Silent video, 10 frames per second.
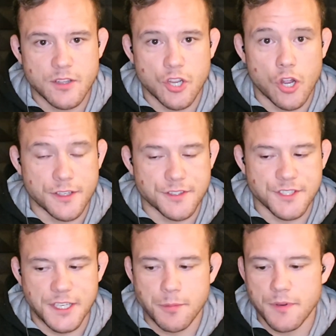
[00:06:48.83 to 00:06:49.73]
gone to
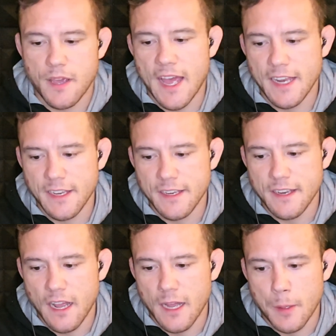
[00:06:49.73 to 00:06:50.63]
sleep.
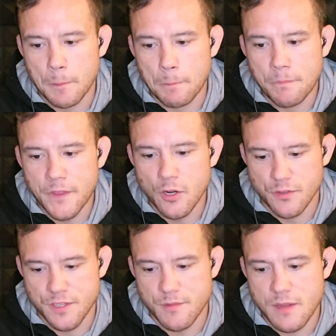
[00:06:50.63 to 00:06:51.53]
And,
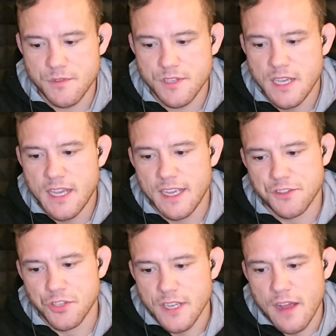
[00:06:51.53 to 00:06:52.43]
sometimes
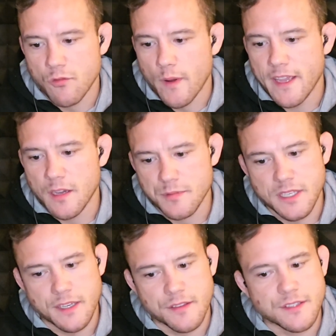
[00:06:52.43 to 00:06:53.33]
it's good to have wake-ups
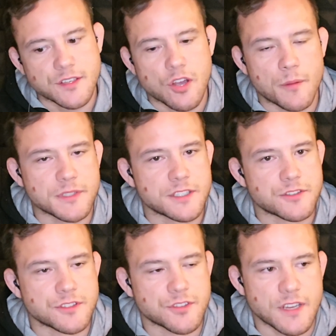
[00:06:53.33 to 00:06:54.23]
like this in
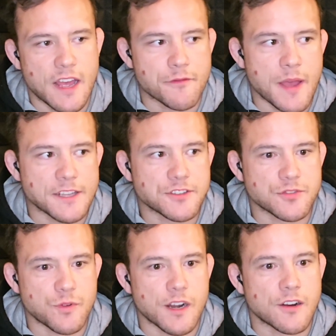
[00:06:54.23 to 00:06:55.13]
competition. It's good to have
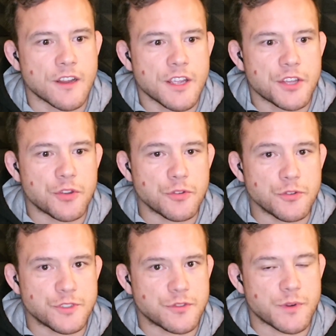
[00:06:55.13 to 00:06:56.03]
matches where you
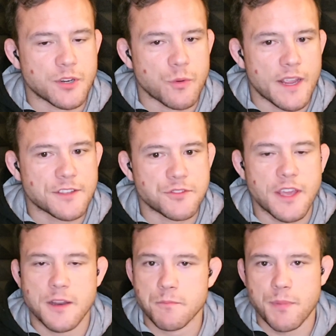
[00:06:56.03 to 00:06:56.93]
lose in weird ways, you
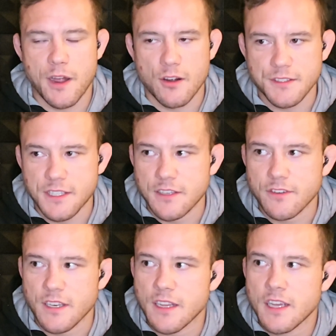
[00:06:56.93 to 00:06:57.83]
get embarrassed
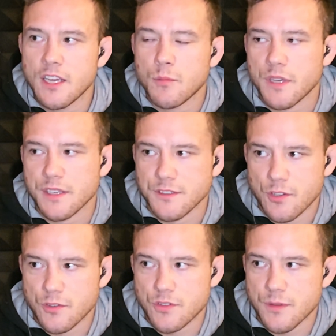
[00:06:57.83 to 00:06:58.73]
even, because
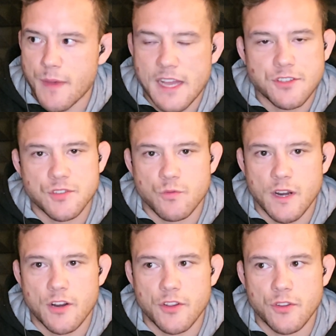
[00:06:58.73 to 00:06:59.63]
those are the matches
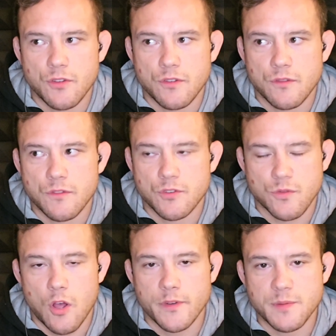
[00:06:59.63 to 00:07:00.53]
where those
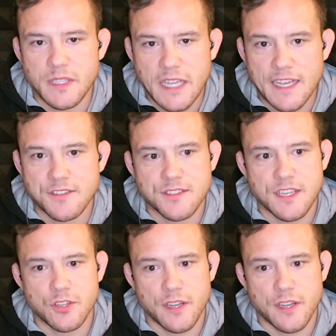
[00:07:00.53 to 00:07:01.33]
will always be lessons that you'll